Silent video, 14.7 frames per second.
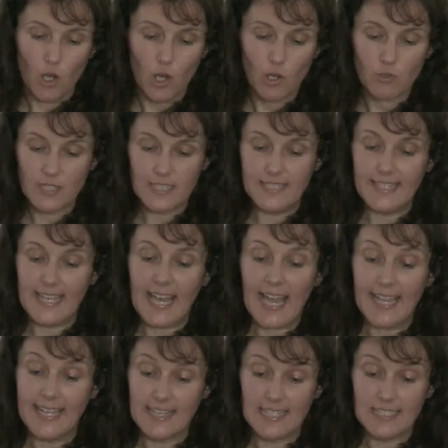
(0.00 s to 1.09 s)
Only in the
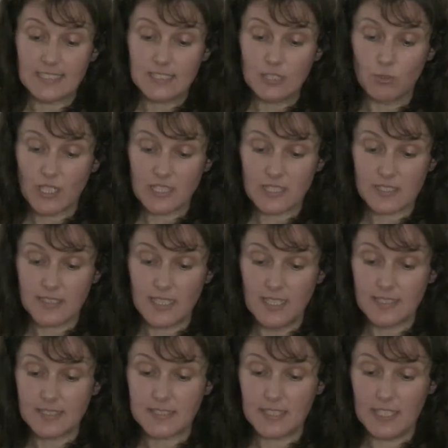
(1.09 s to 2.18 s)
highlands you can
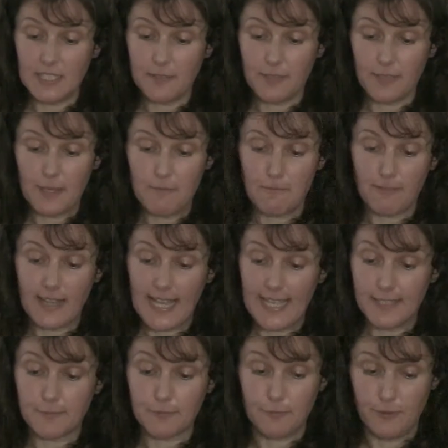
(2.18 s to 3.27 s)
still see them
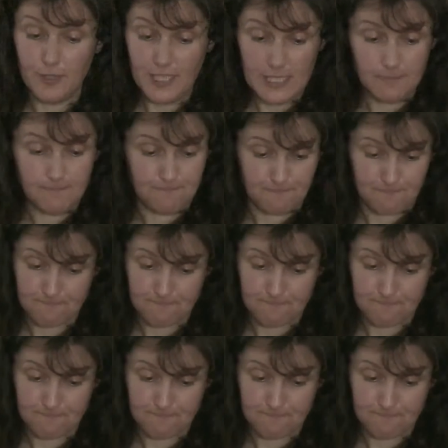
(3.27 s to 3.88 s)
flying free.